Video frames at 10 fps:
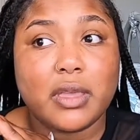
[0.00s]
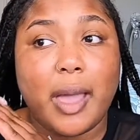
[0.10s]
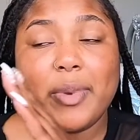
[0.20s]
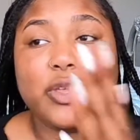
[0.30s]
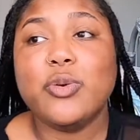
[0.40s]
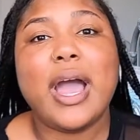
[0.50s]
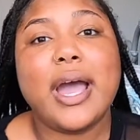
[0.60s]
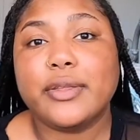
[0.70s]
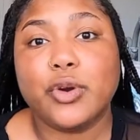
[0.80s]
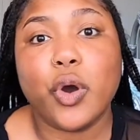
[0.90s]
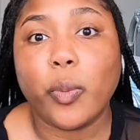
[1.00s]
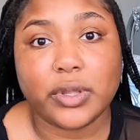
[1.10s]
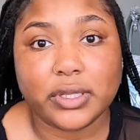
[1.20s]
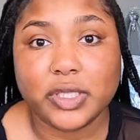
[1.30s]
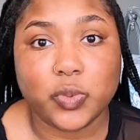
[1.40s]
I mean, you had to grow up
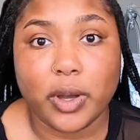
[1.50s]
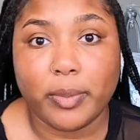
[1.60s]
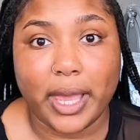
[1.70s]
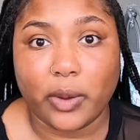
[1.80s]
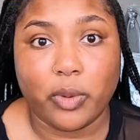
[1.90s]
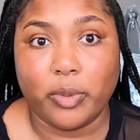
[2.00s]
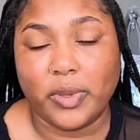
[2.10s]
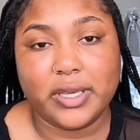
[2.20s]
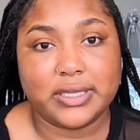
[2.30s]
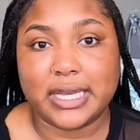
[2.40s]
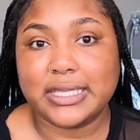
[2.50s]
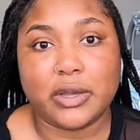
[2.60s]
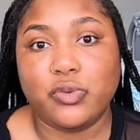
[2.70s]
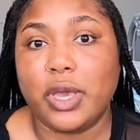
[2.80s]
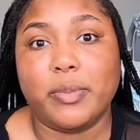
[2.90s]
with at least one black woman because that's
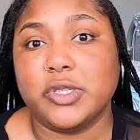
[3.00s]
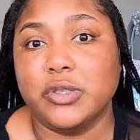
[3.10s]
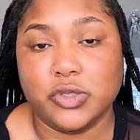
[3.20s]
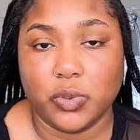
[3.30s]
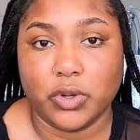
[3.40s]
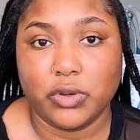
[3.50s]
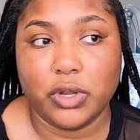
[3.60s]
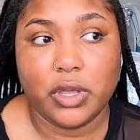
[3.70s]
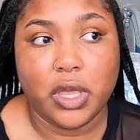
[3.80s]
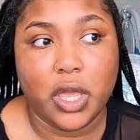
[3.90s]
how you came into this world.